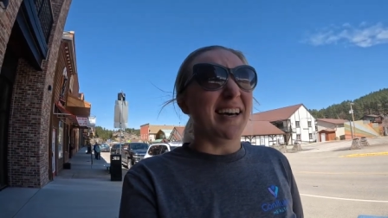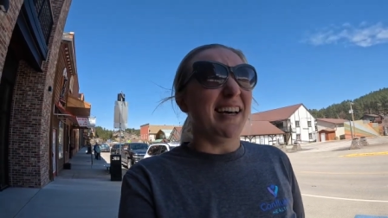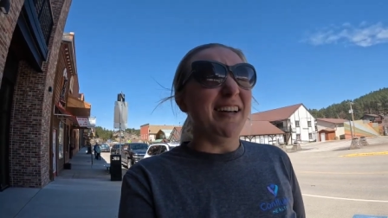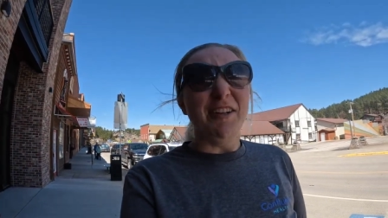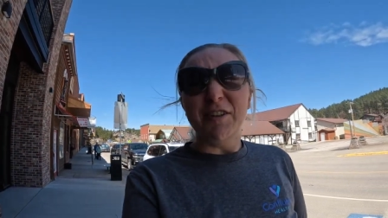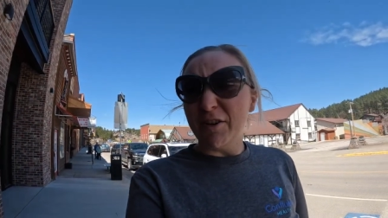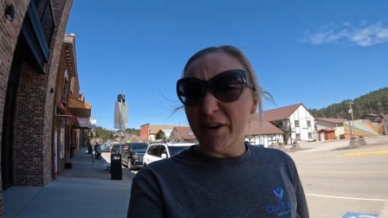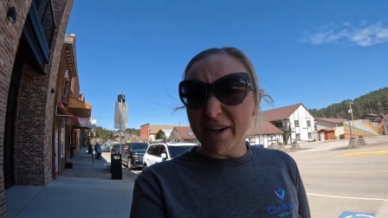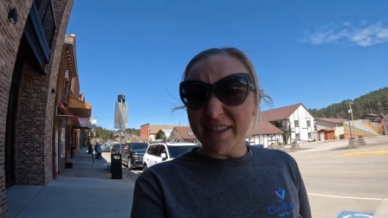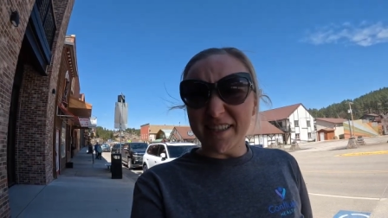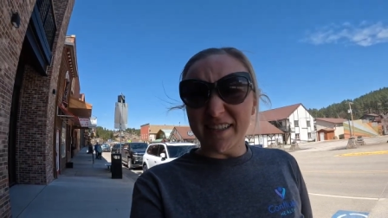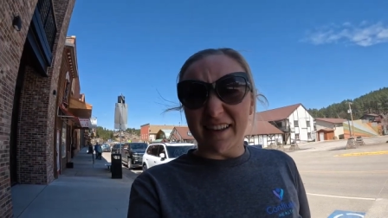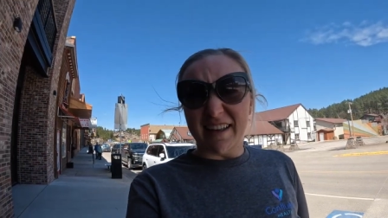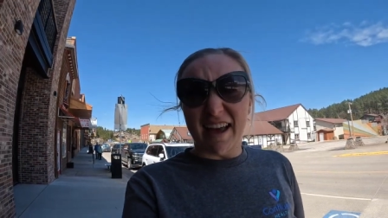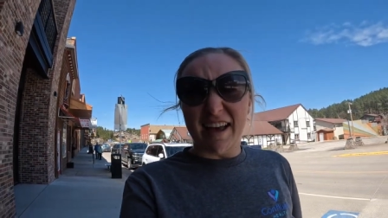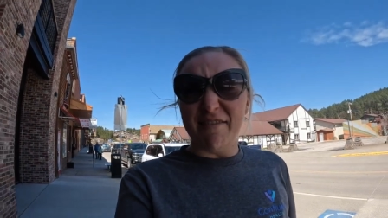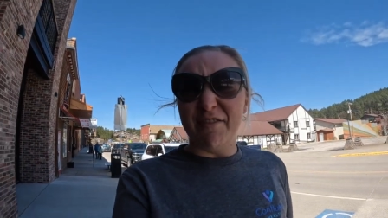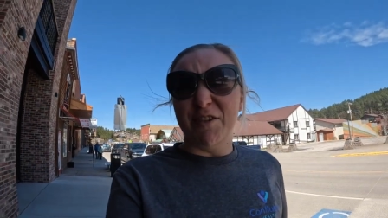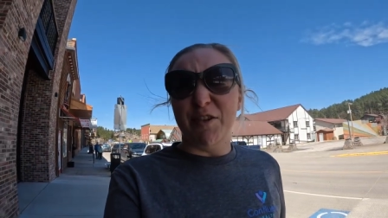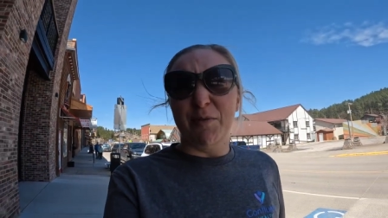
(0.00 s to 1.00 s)
kind of crazy
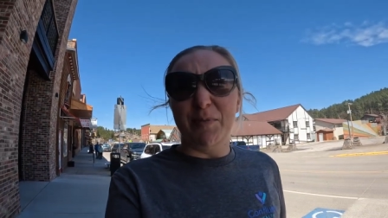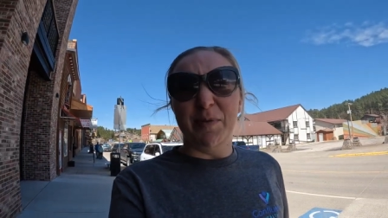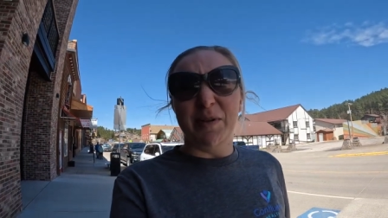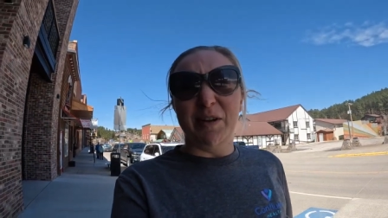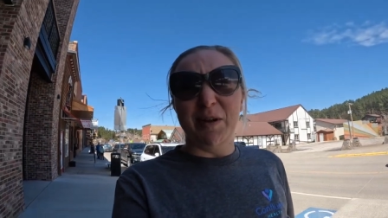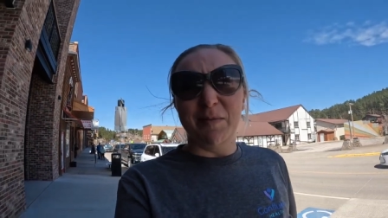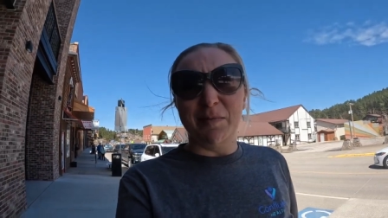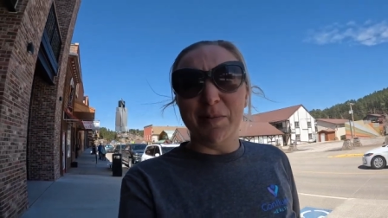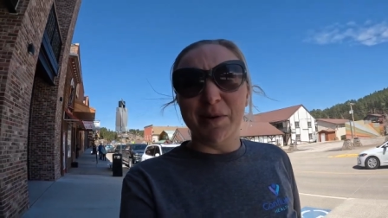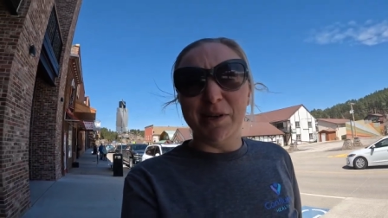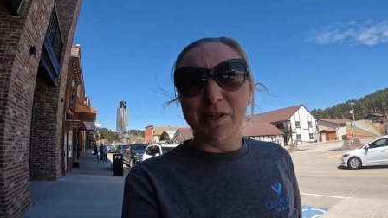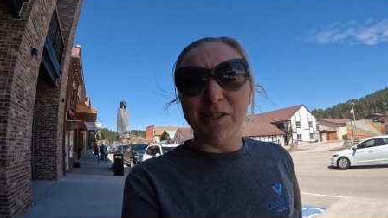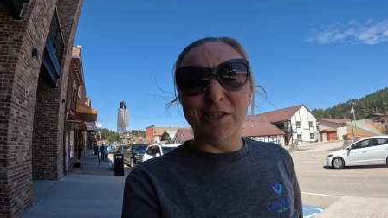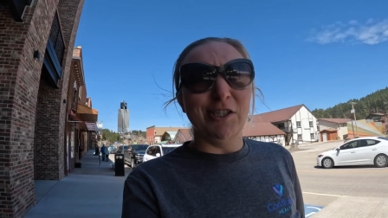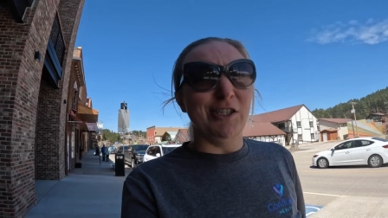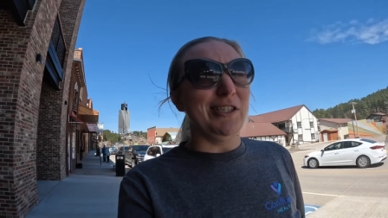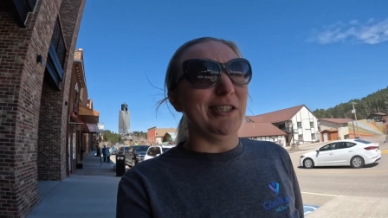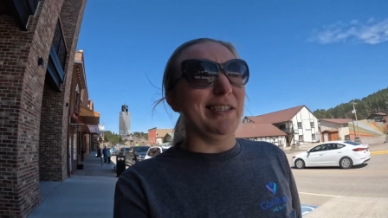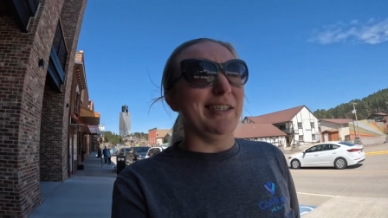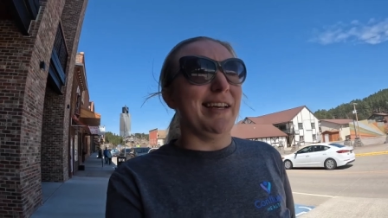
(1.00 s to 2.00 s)
they haven't opened up
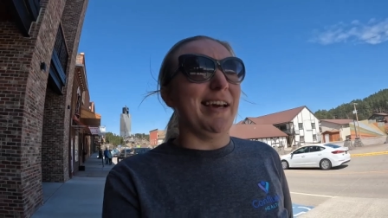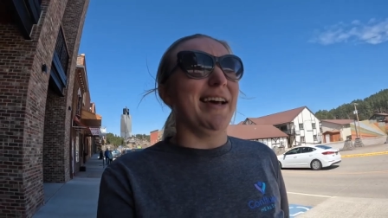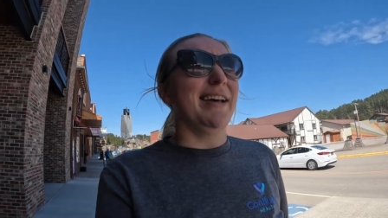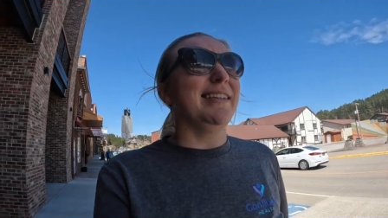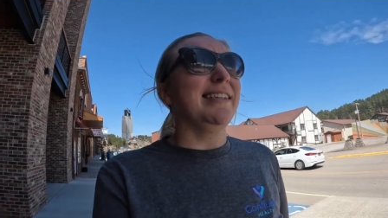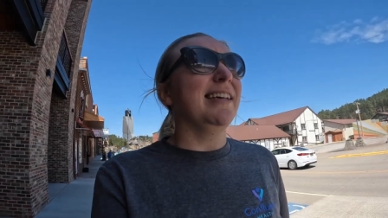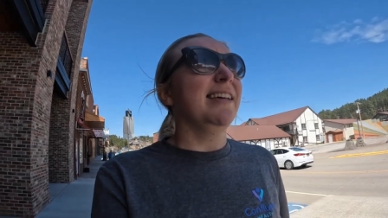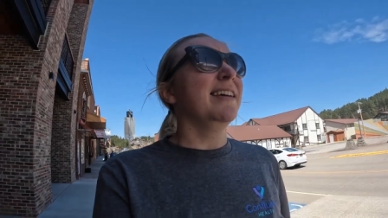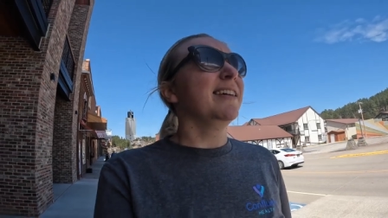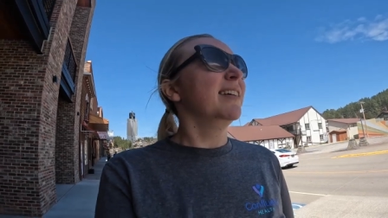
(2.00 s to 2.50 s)
just yet.